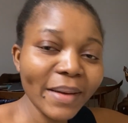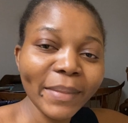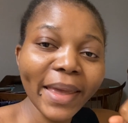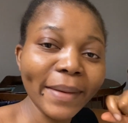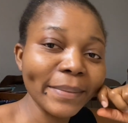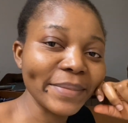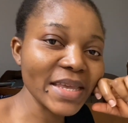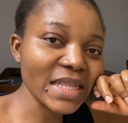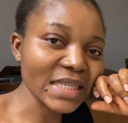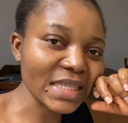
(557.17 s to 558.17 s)
and
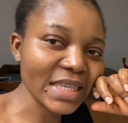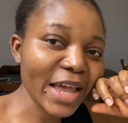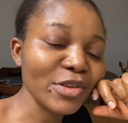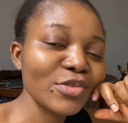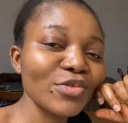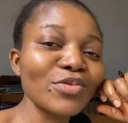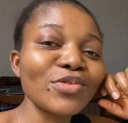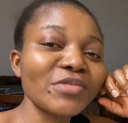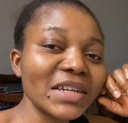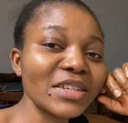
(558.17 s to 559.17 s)
beans. I used to
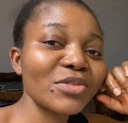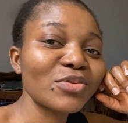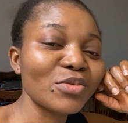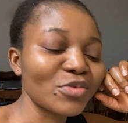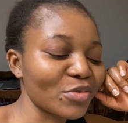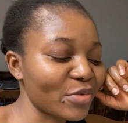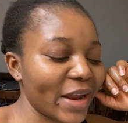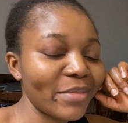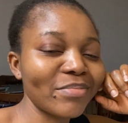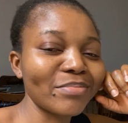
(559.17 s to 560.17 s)
use grinding stone to
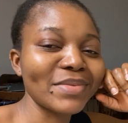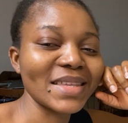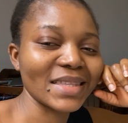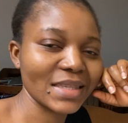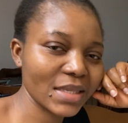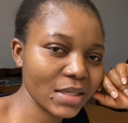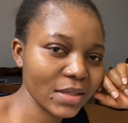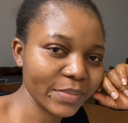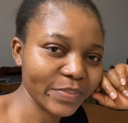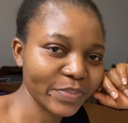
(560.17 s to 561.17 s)
grind beans.
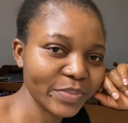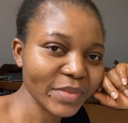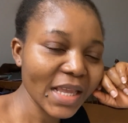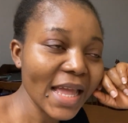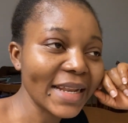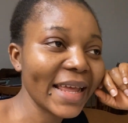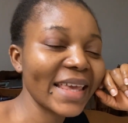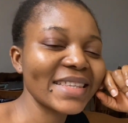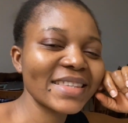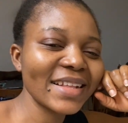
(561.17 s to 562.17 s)

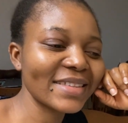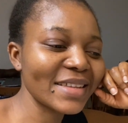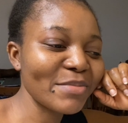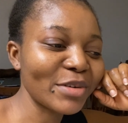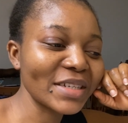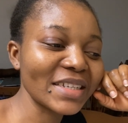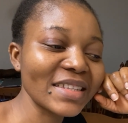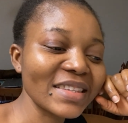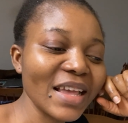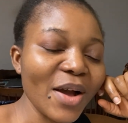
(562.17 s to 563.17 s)
Like Saturday
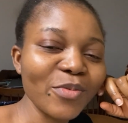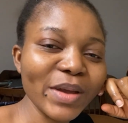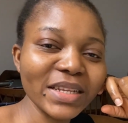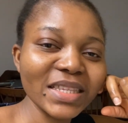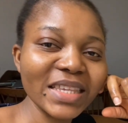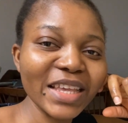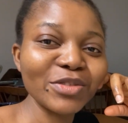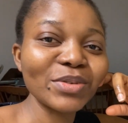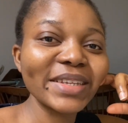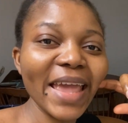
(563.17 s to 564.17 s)
mornings when they say
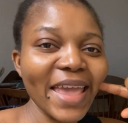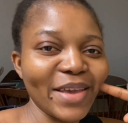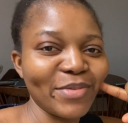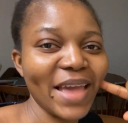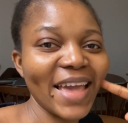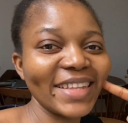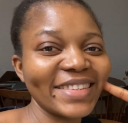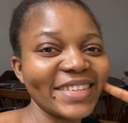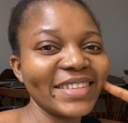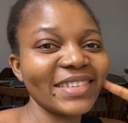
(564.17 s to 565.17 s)
today we are
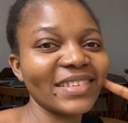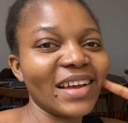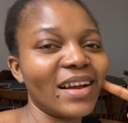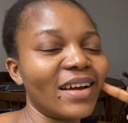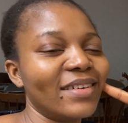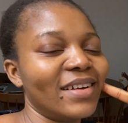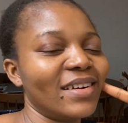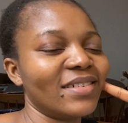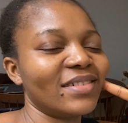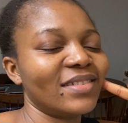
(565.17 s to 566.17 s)
eating akara
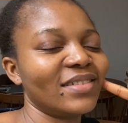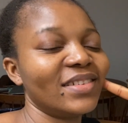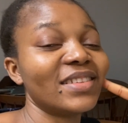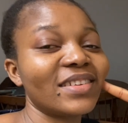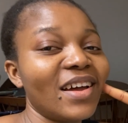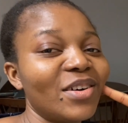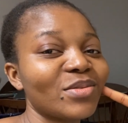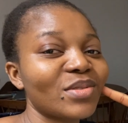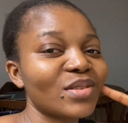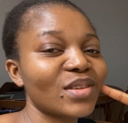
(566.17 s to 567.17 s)
in the
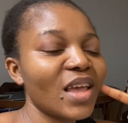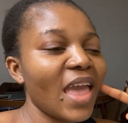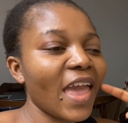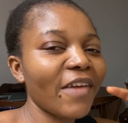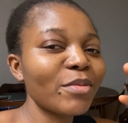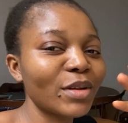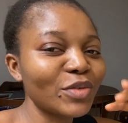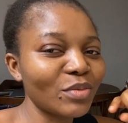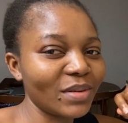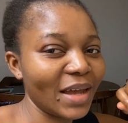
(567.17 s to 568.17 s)
house,
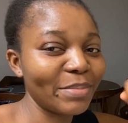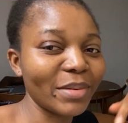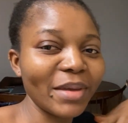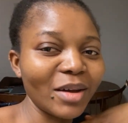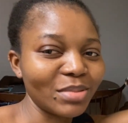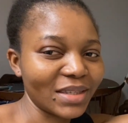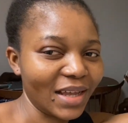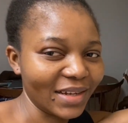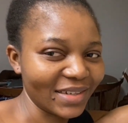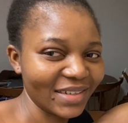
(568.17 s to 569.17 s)
everybody will be happy, me I'll be
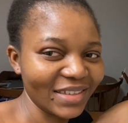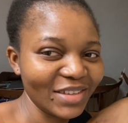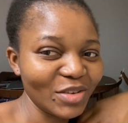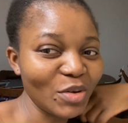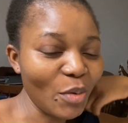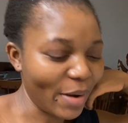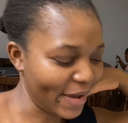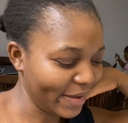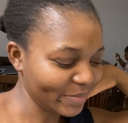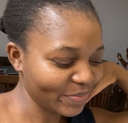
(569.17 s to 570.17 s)
sad. You know
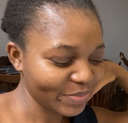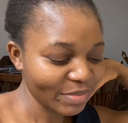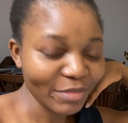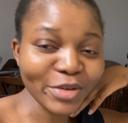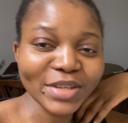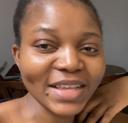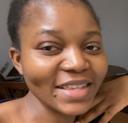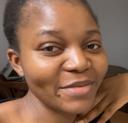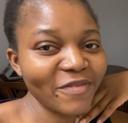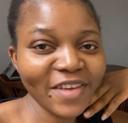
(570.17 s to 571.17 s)
why? Because
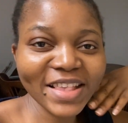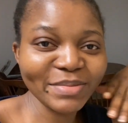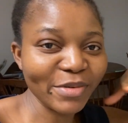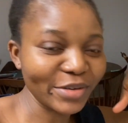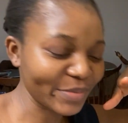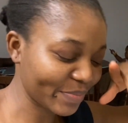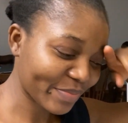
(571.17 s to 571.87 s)
as the firstborn,